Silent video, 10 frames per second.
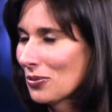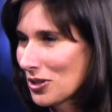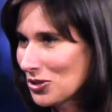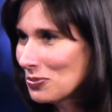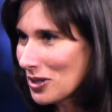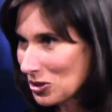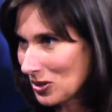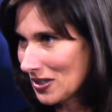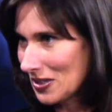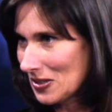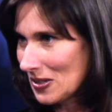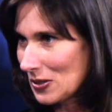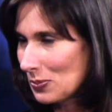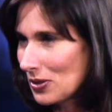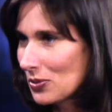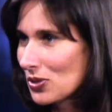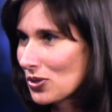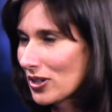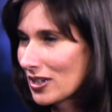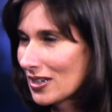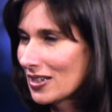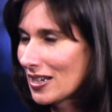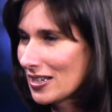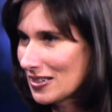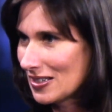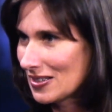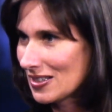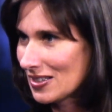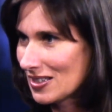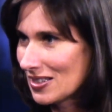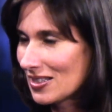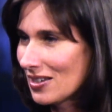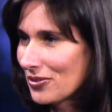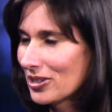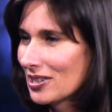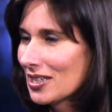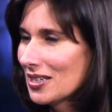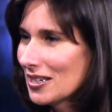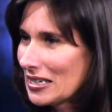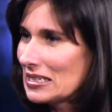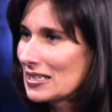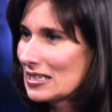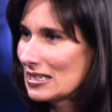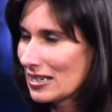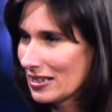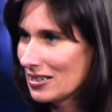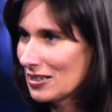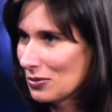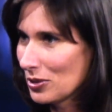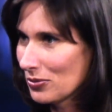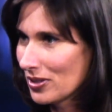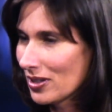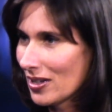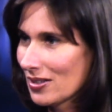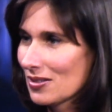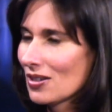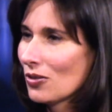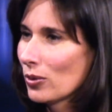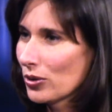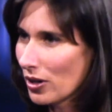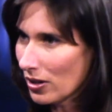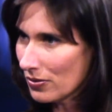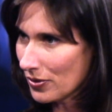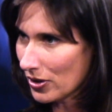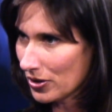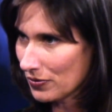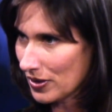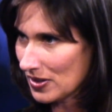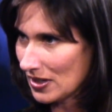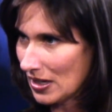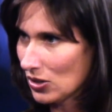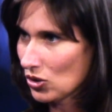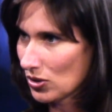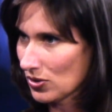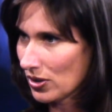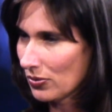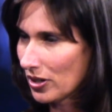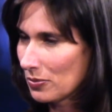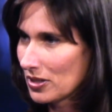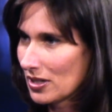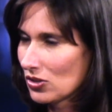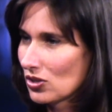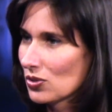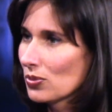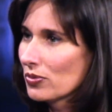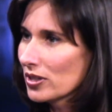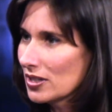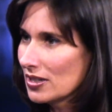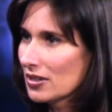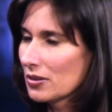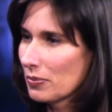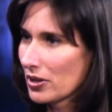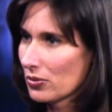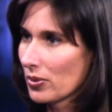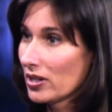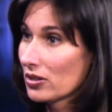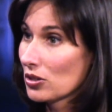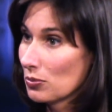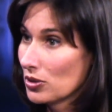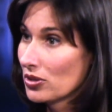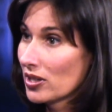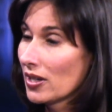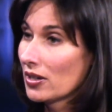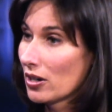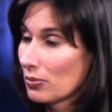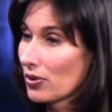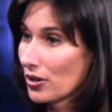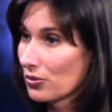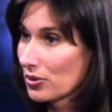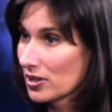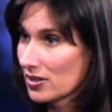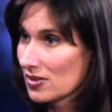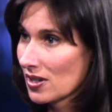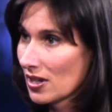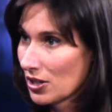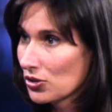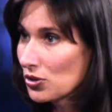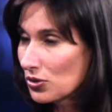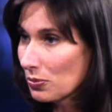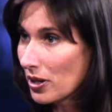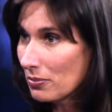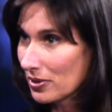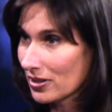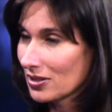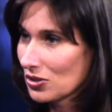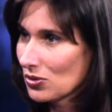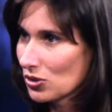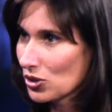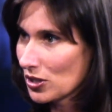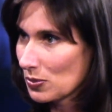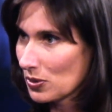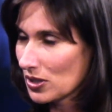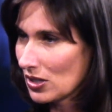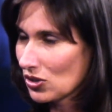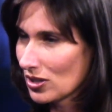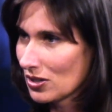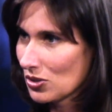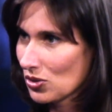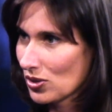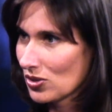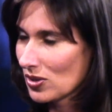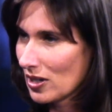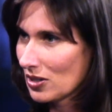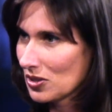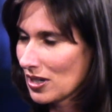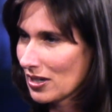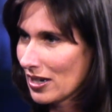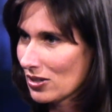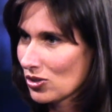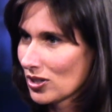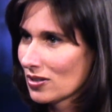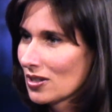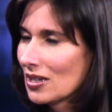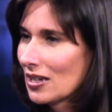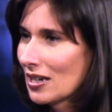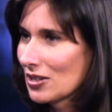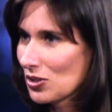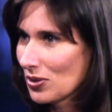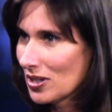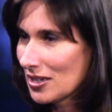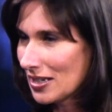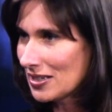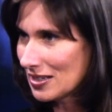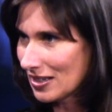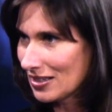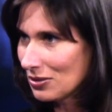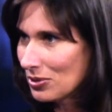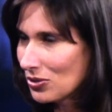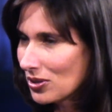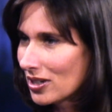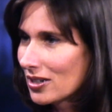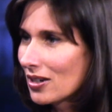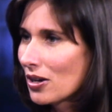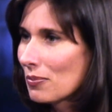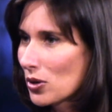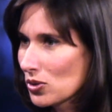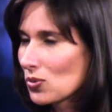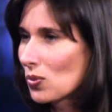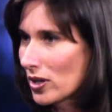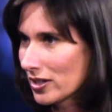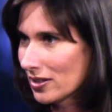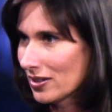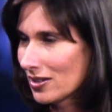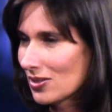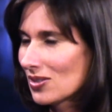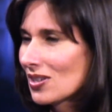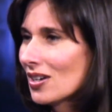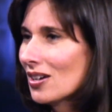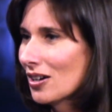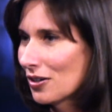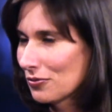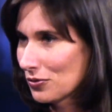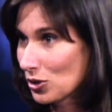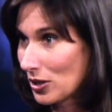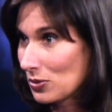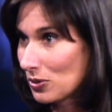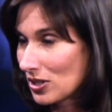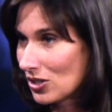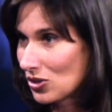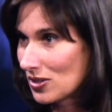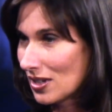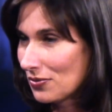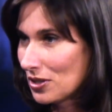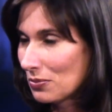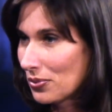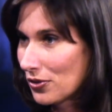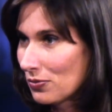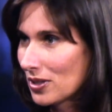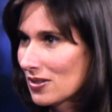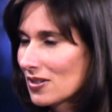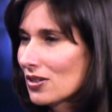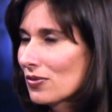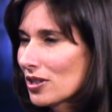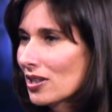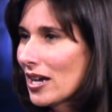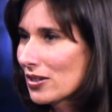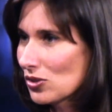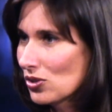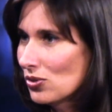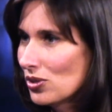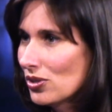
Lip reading: Well, as you mentioned, the NTSB was created in 1967, and in 1990 we realized with all of our investigations and our recommendations, we really needed a better way to communicate our priorities to the public and to the transportation industry so they could take action. And so in 1990 we created a Most Wanted list of transportation safety improvements, and over the last 2